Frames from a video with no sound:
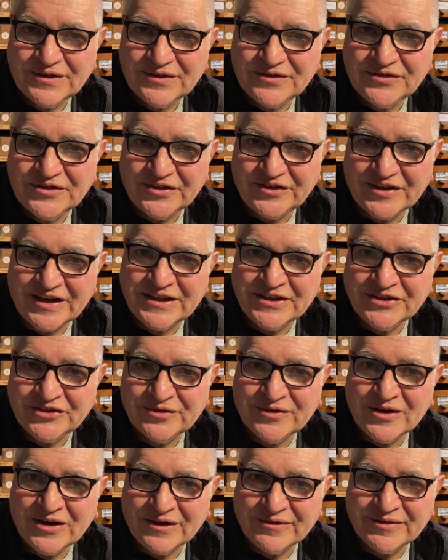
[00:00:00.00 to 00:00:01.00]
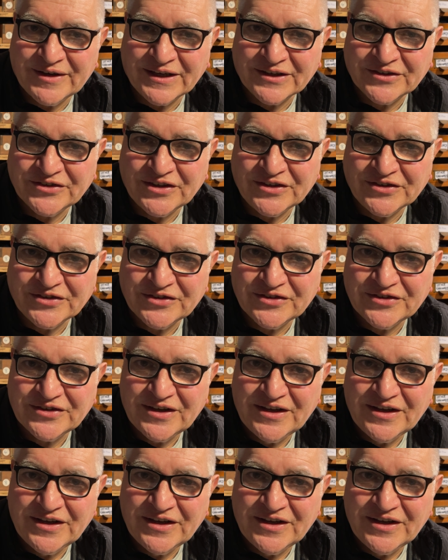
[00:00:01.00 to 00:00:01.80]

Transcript: today's Filofaxes,